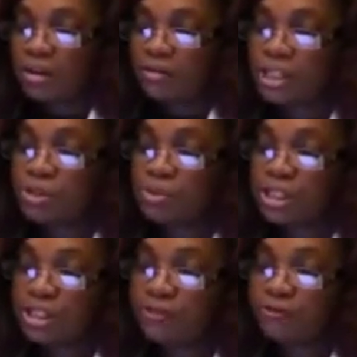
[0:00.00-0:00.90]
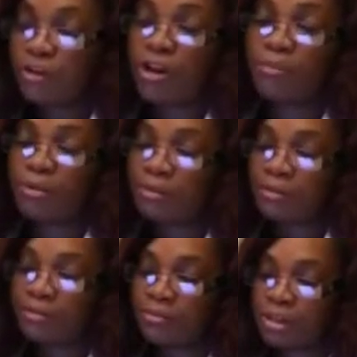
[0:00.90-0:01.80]
This was for
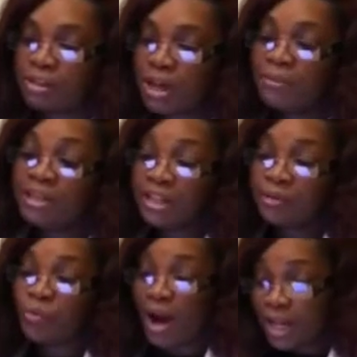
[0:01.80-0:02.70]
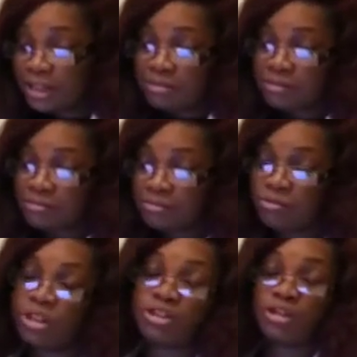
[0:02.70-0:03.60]
predominantly white,
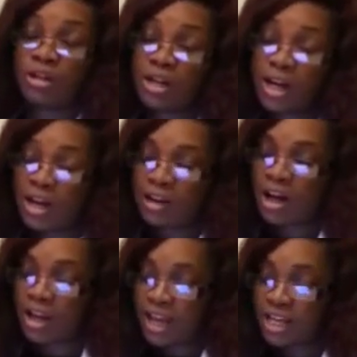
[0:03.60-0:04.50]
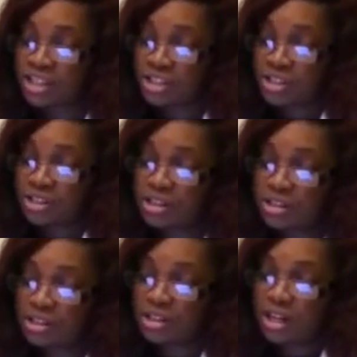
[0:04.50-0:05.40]
which is Caucasians,
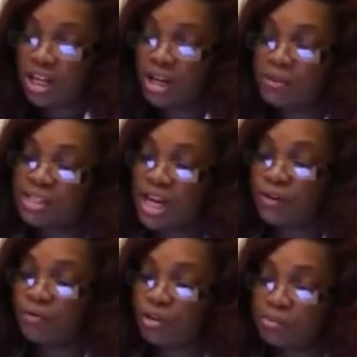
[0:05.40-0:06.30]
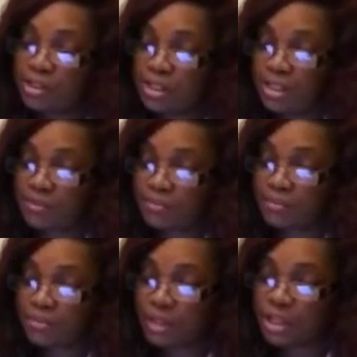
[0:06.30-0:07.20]
and that was 84%.
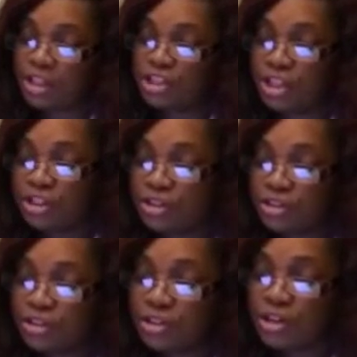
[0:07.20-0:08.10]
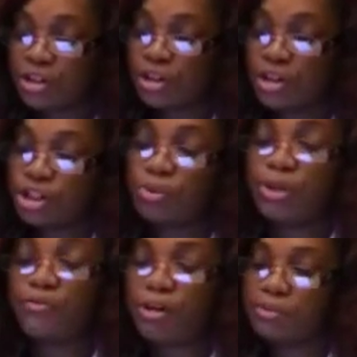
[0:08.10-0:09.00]
The gender,
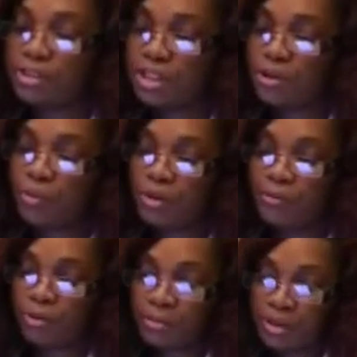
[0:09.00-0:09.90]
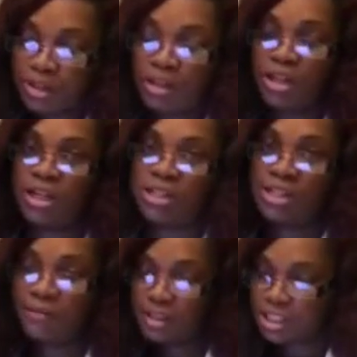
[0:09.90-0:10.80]
24% were women and
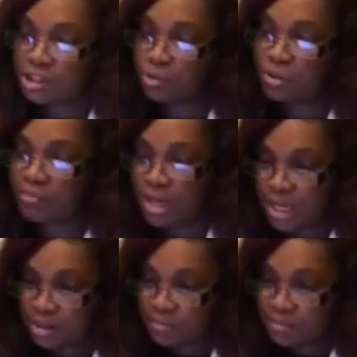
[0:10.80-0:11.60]
76% were men.